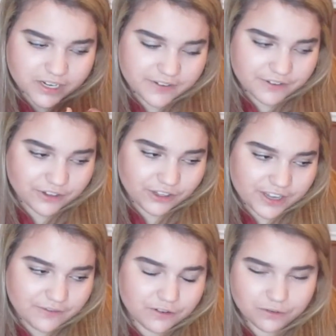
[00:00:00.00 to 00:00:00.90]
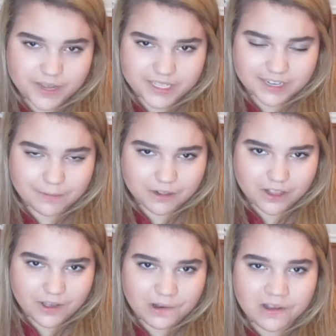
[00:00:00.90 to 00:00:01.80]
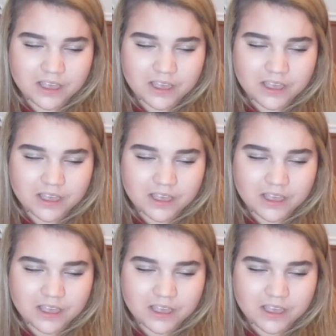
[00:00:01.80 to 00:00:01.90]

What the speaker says: if you're looking for roommates down below,